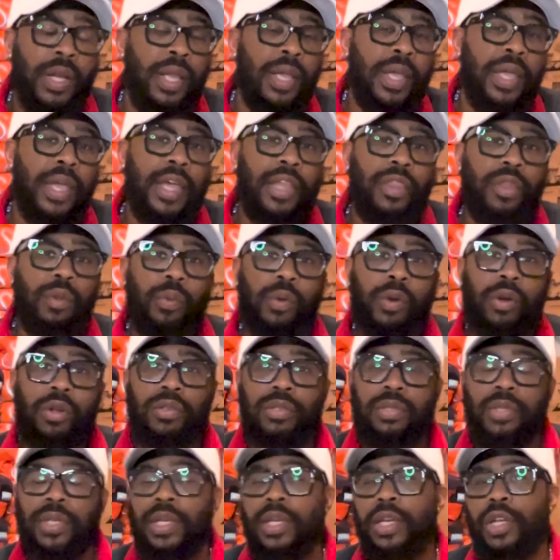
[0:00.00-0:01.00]
And then we're
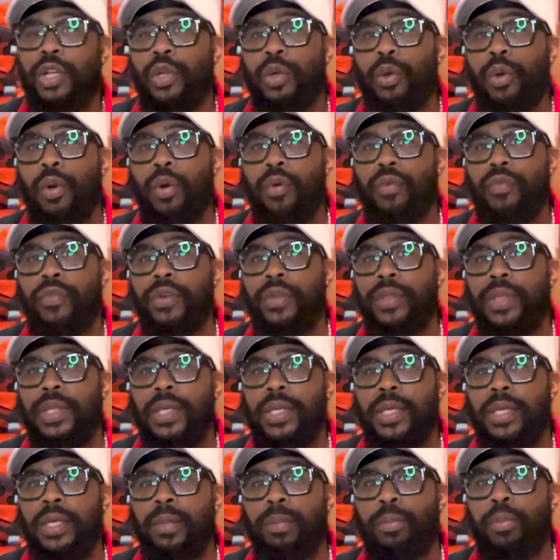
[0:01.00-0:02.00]
also going to go over
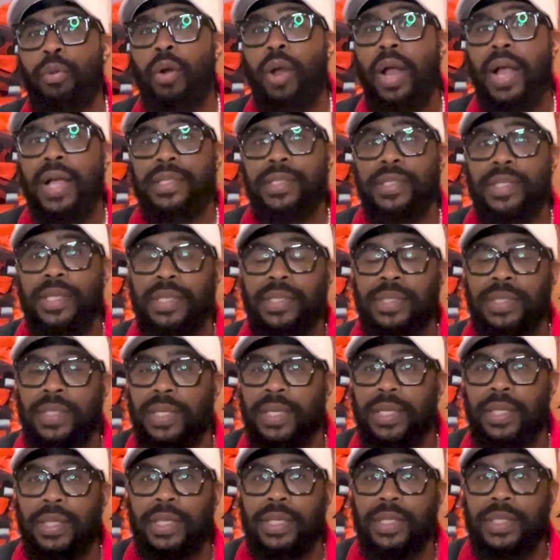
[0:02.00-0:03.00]
the process to
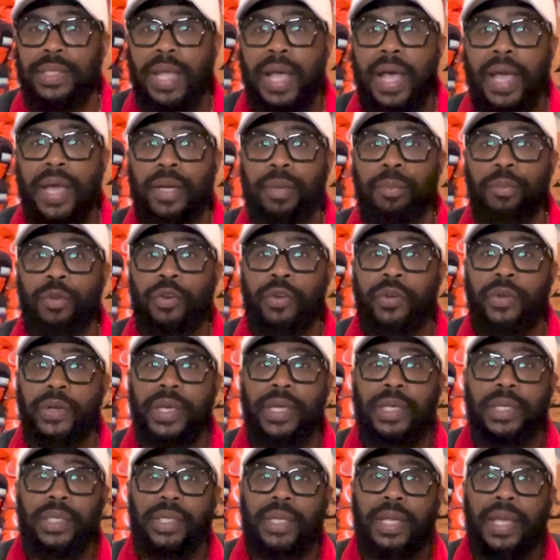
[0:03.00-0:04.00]
get this item
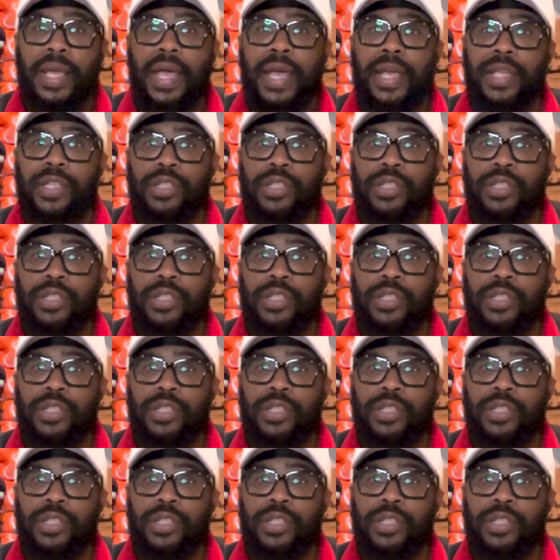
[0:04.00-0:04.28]
created as